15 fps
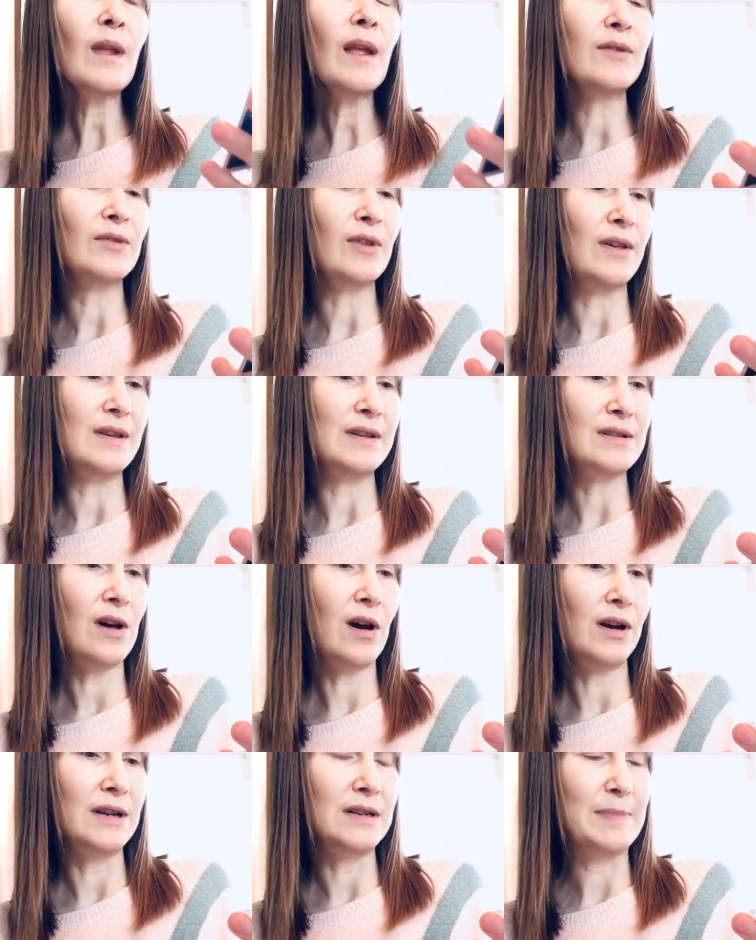So this
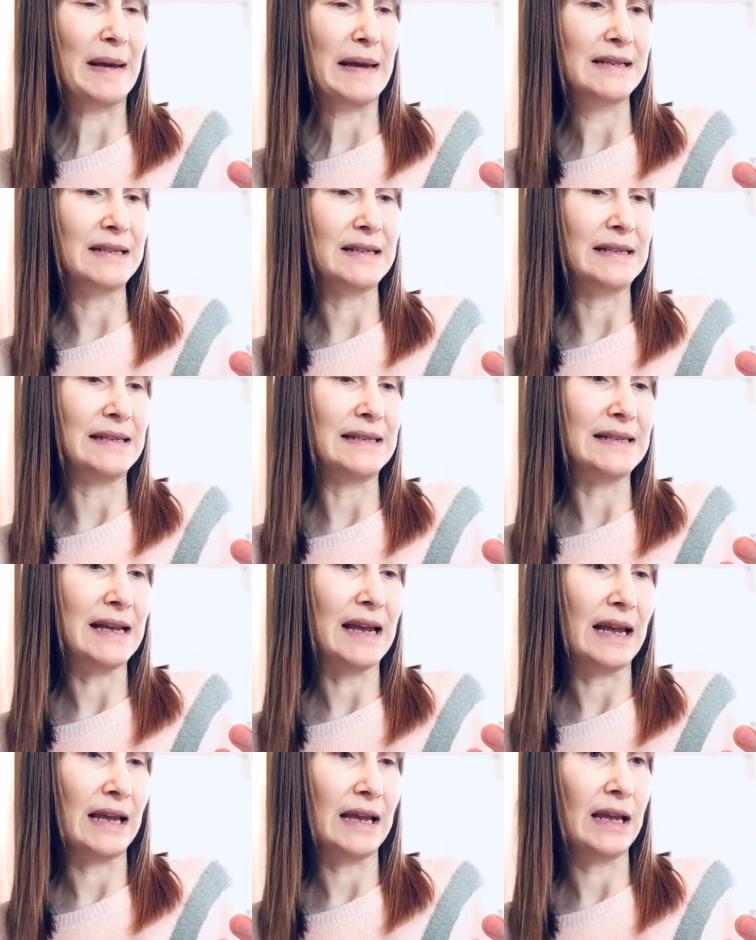card is basically
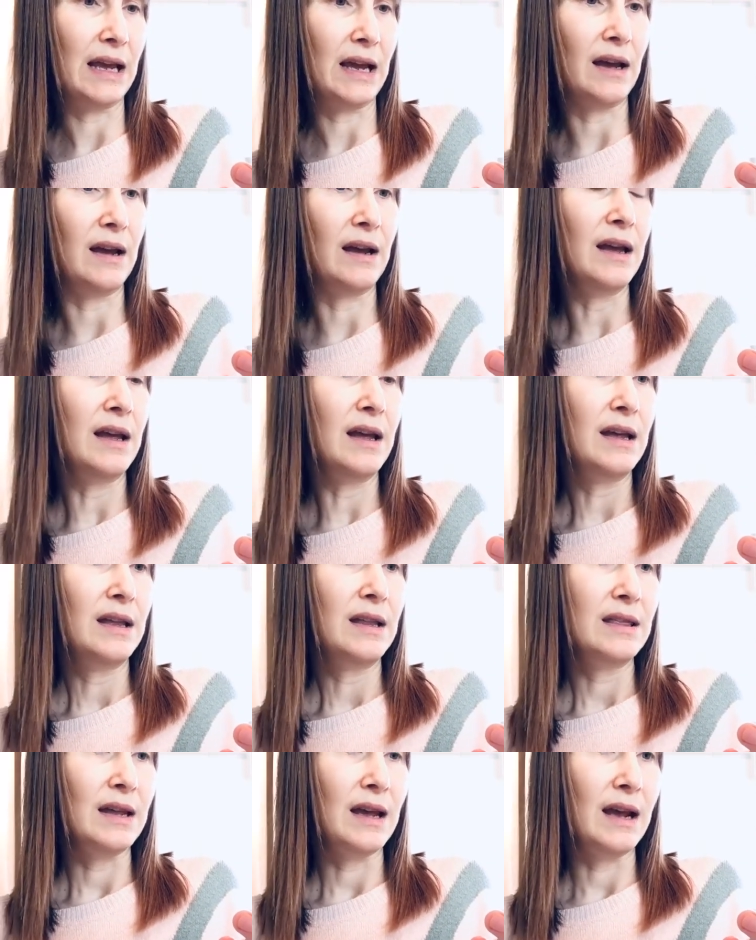saying uh,
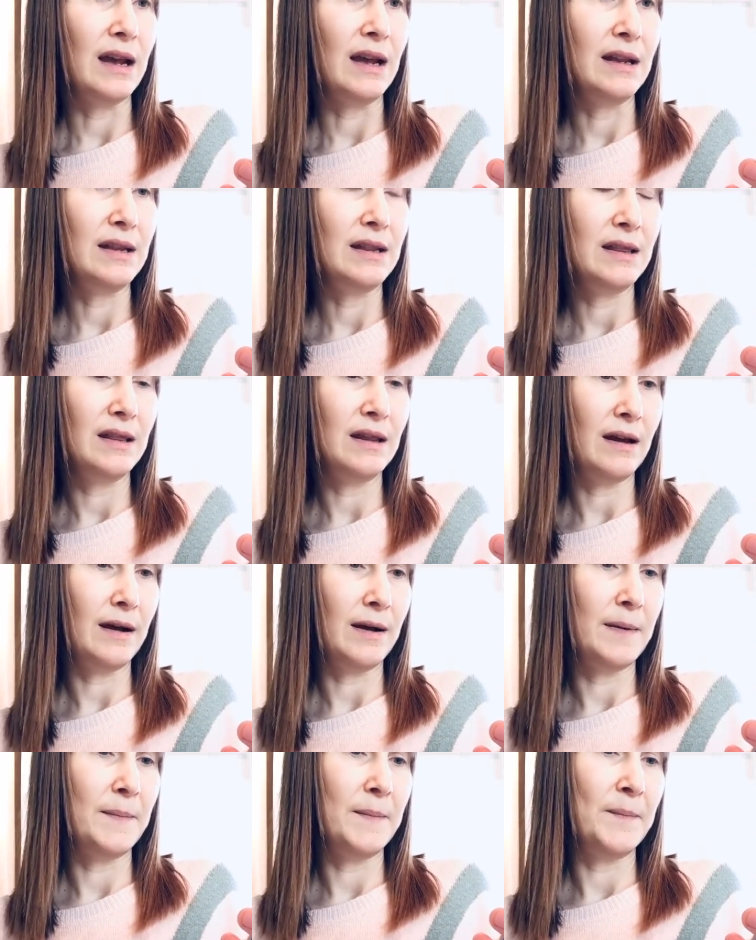that.
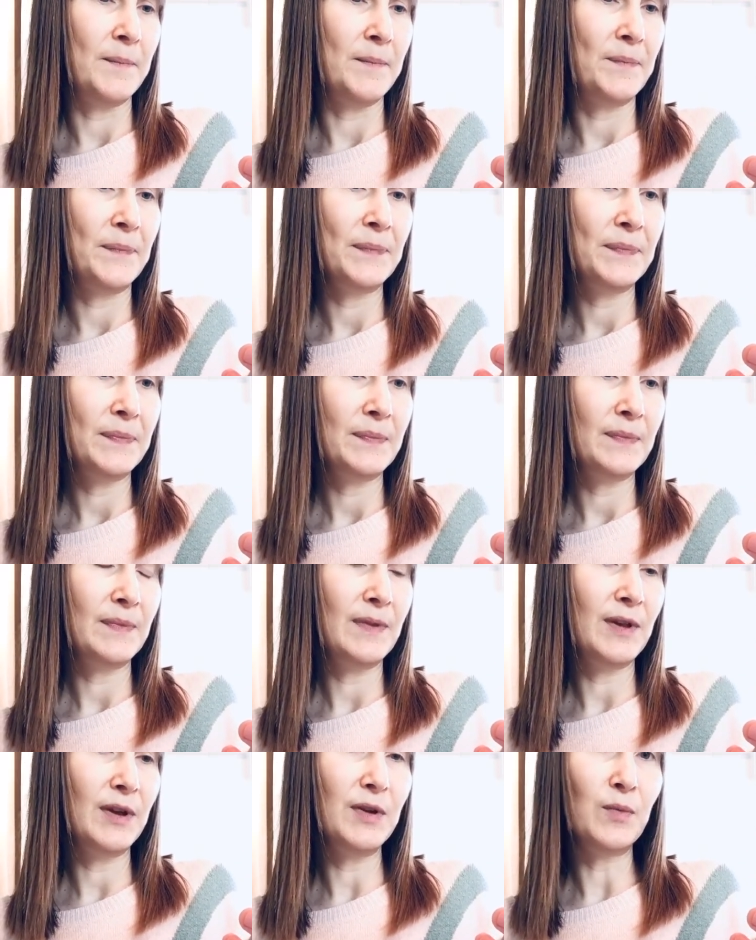Um,
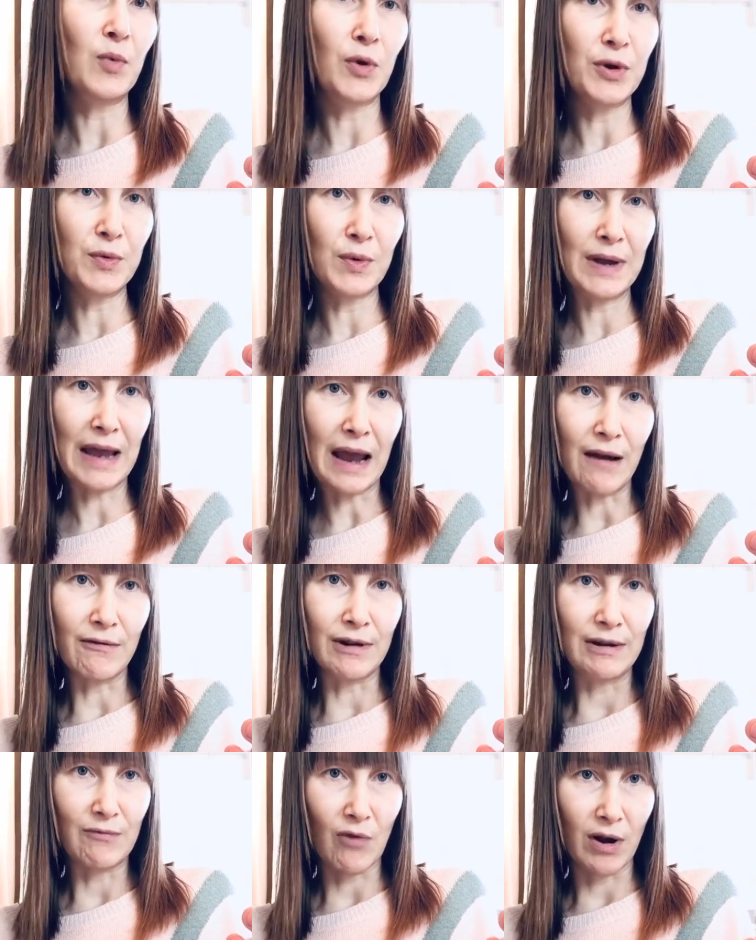that what you are
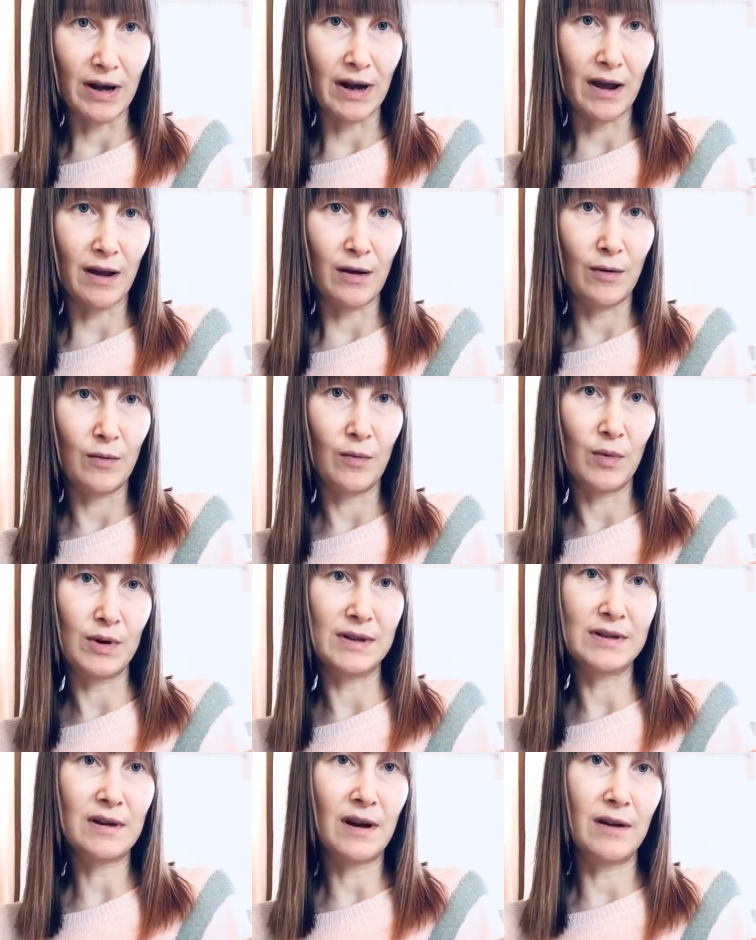carrying right now, what
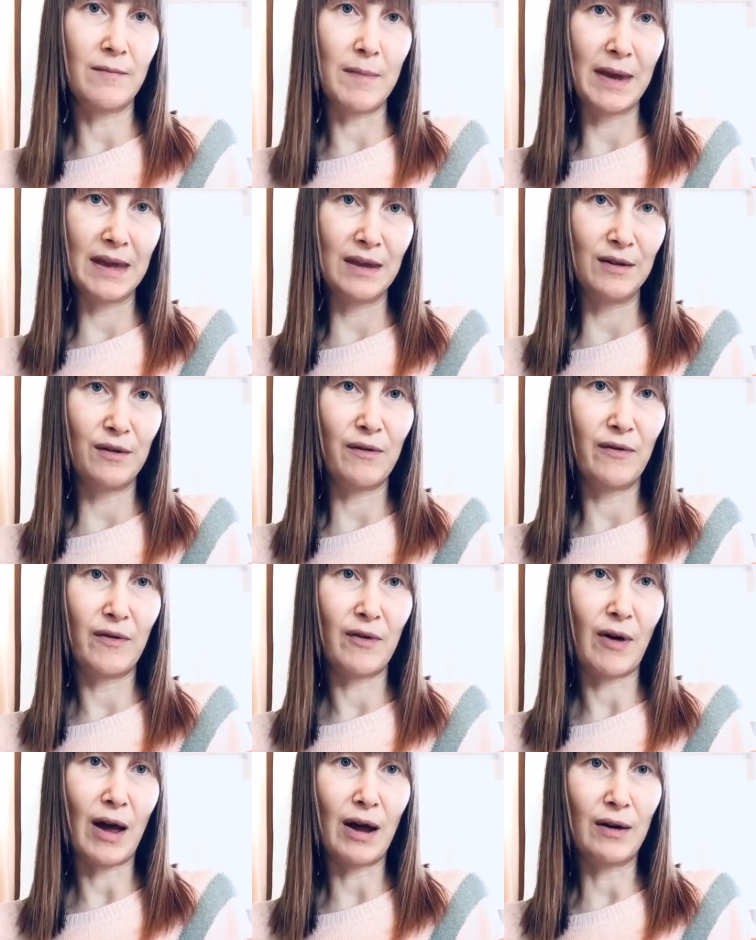is kind of making you
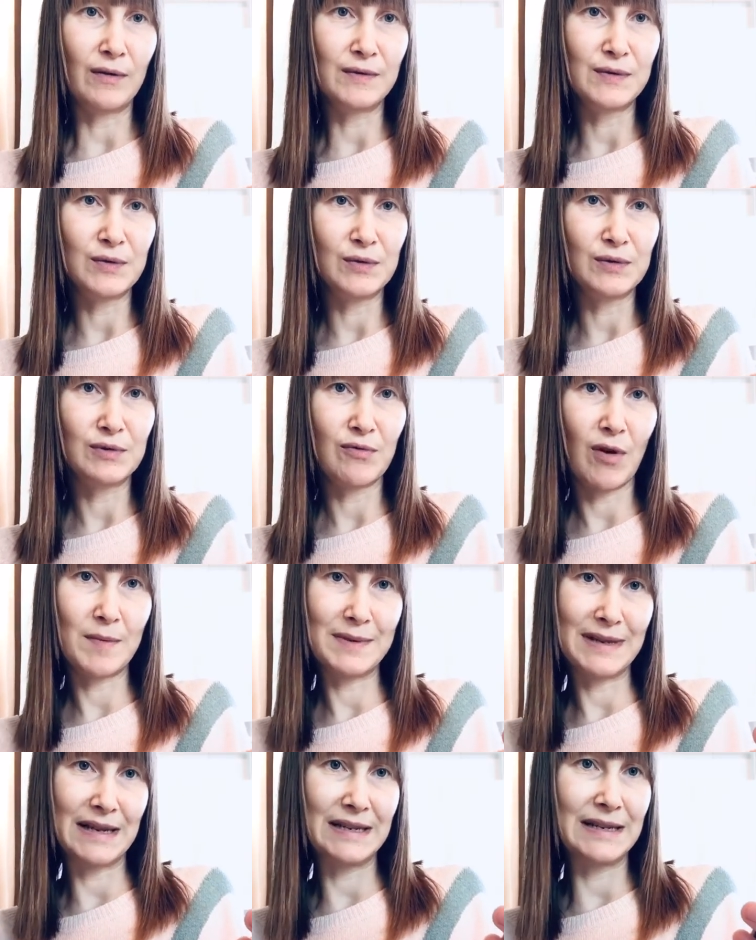feel out of sorts or
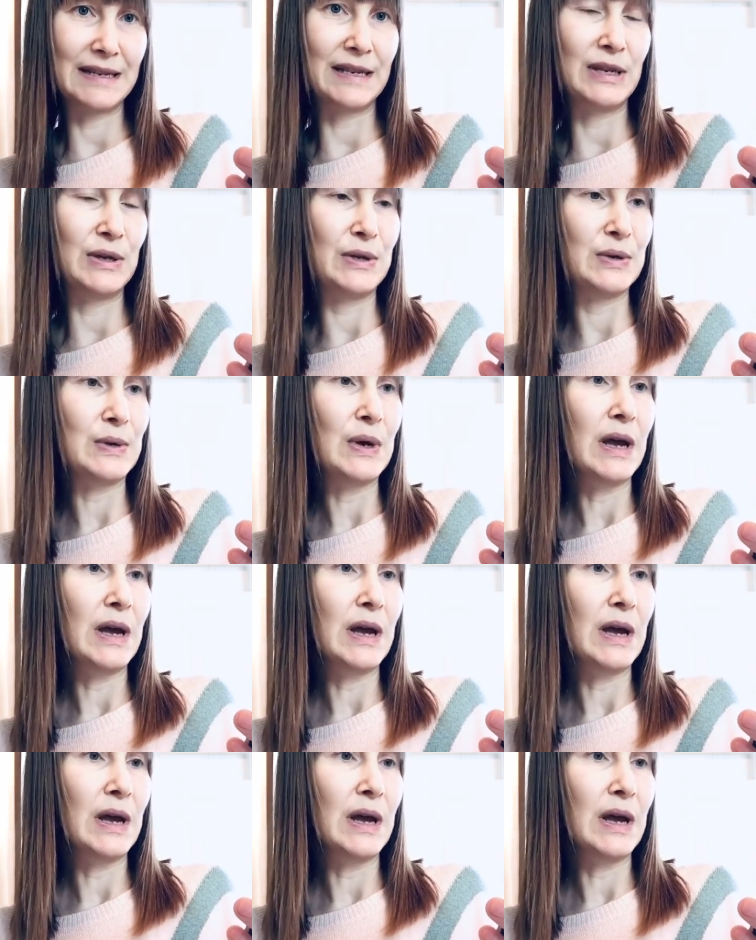upsetting you